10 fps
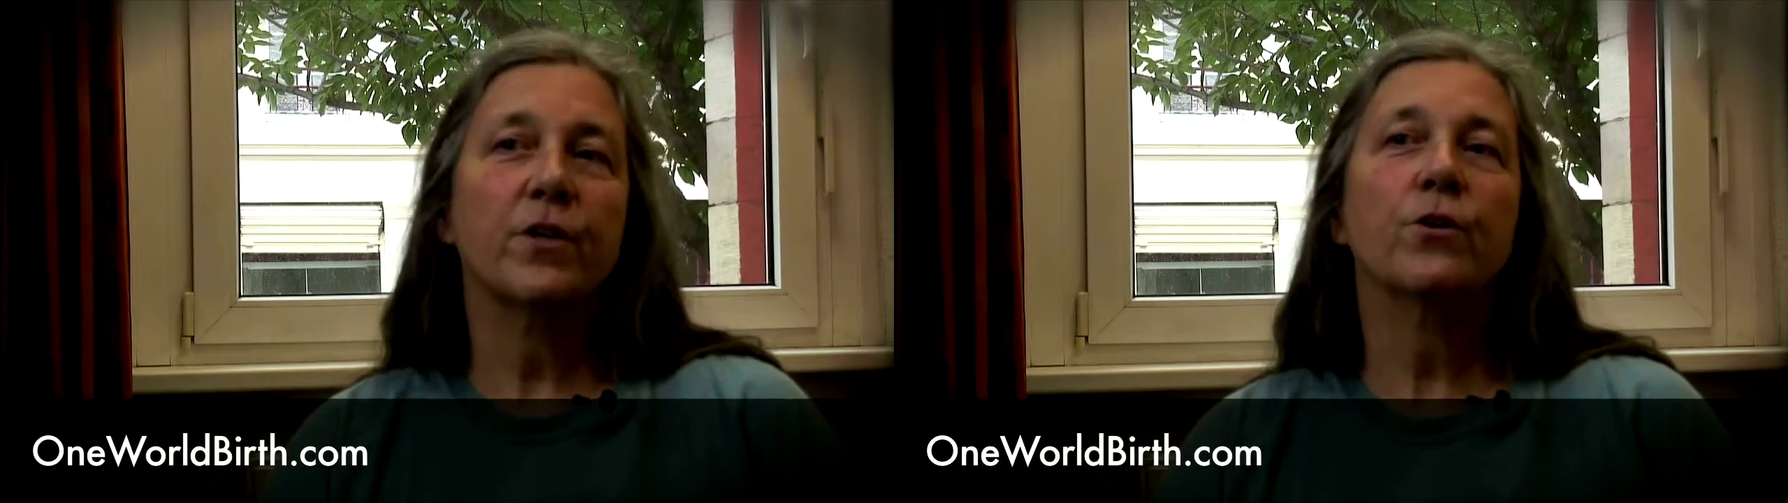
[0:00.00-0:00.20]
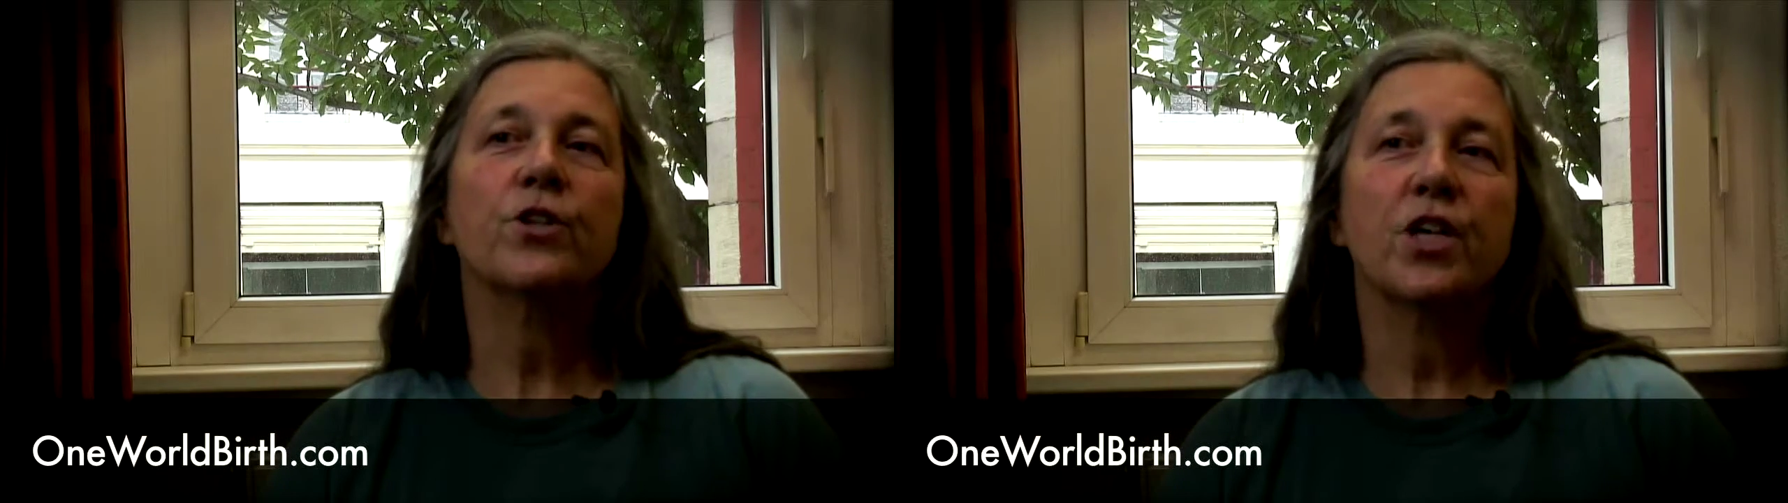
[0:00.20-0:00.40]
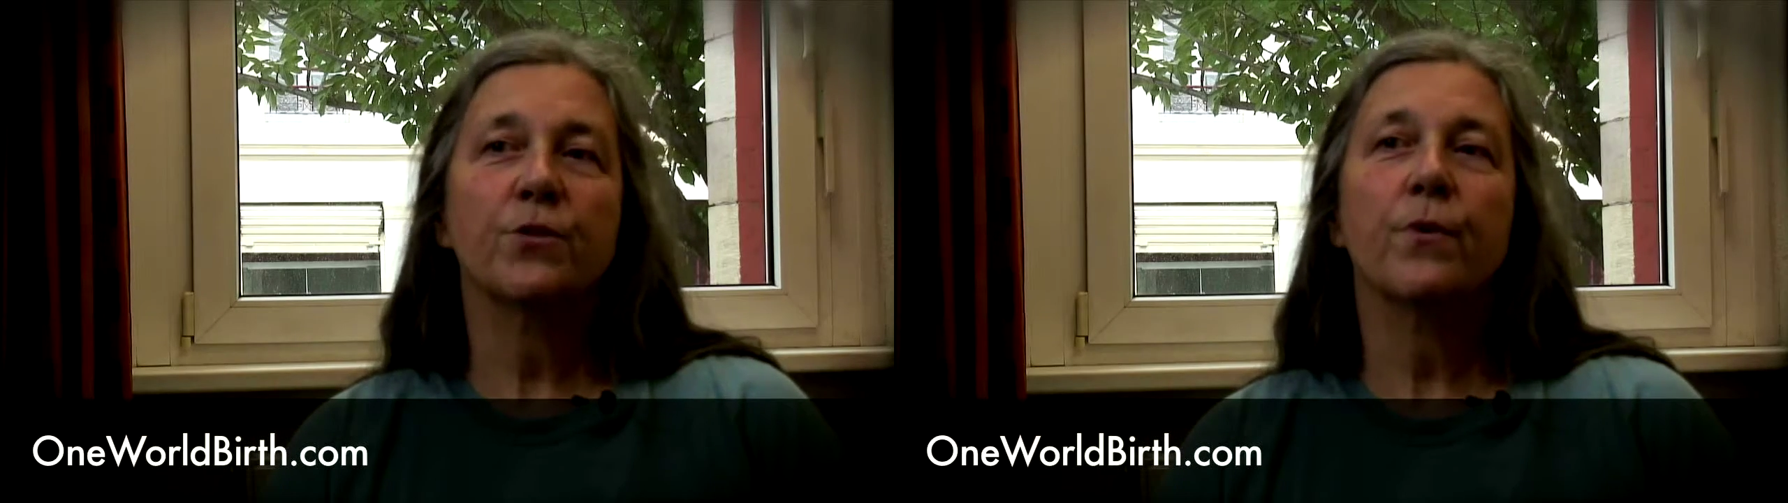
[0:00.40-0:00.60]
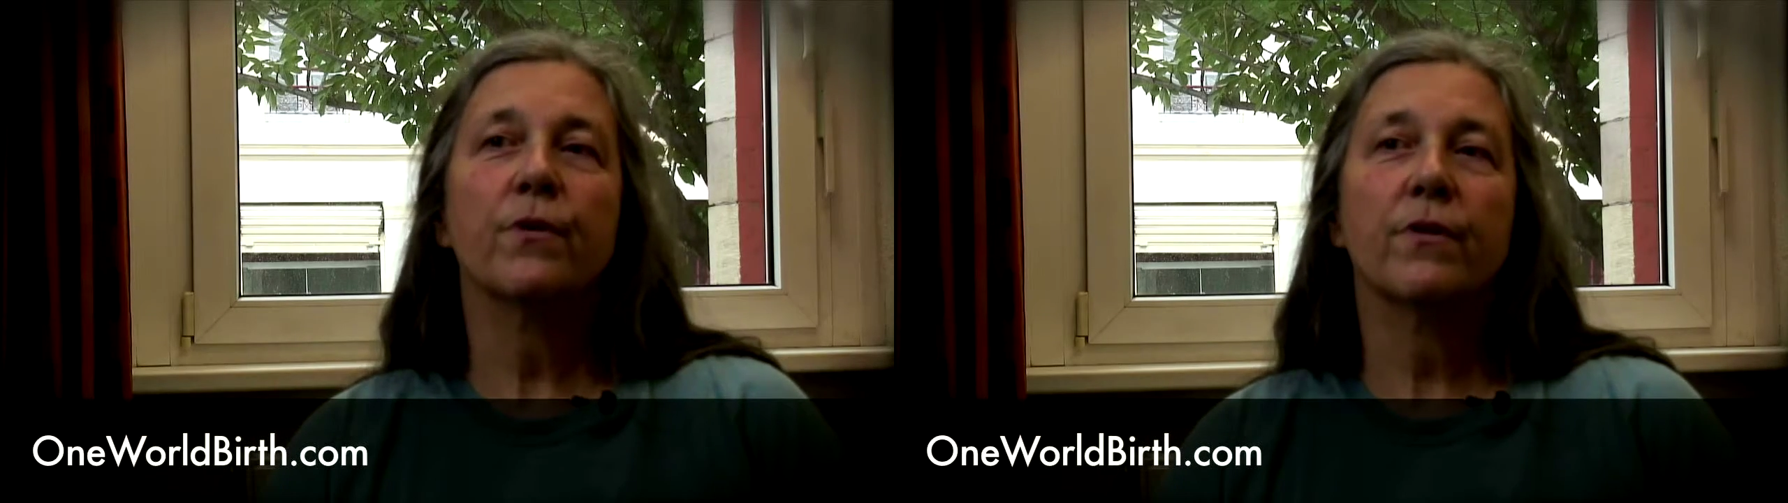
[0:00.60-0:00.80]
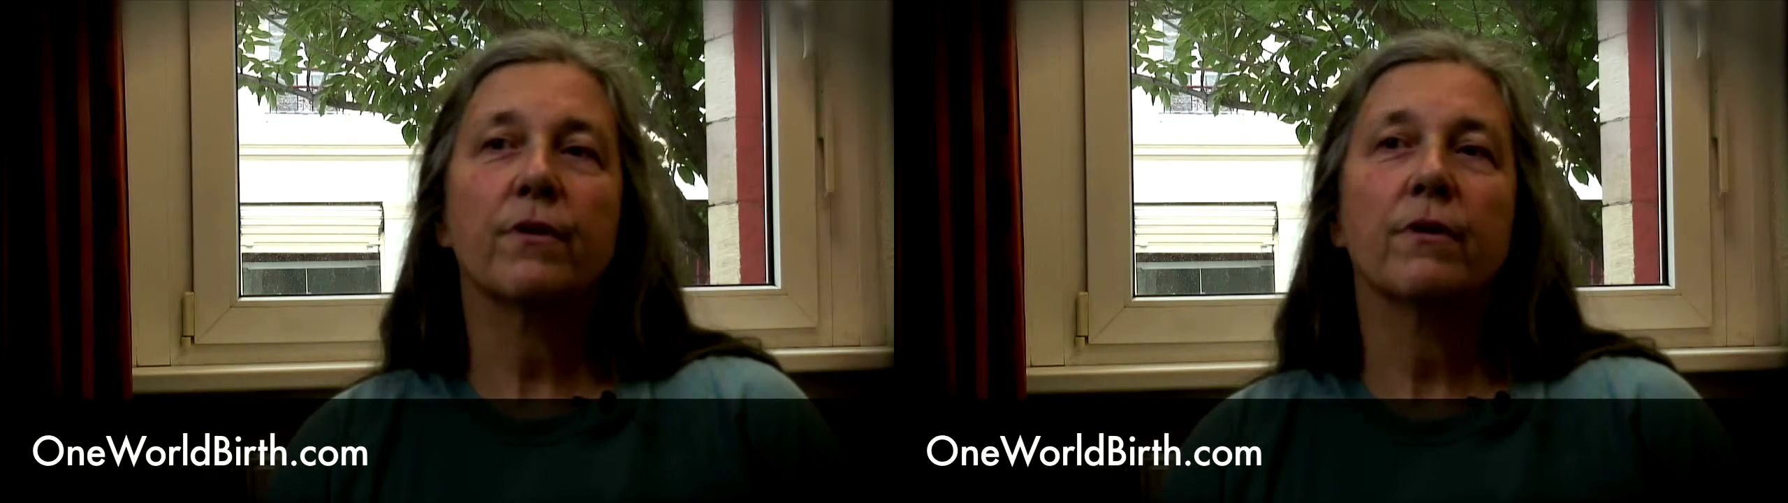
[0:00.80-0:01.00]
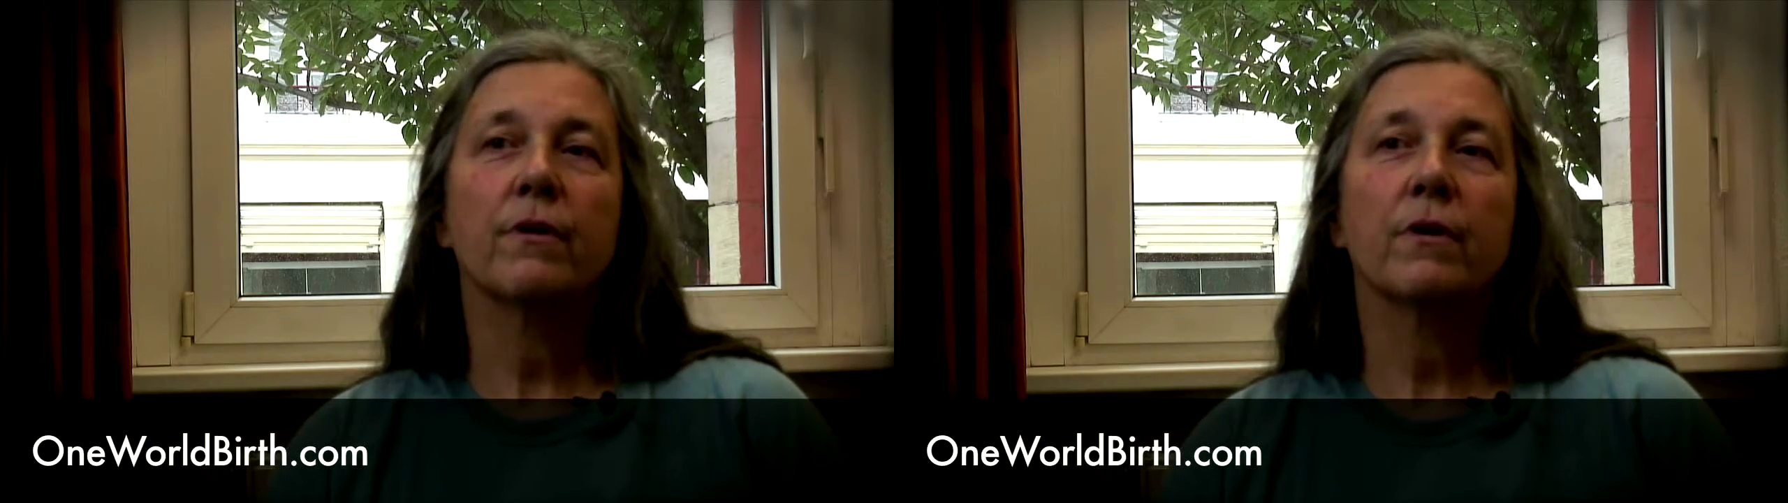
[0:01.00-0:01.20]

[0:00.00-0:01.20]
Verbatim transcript: we don't change birth?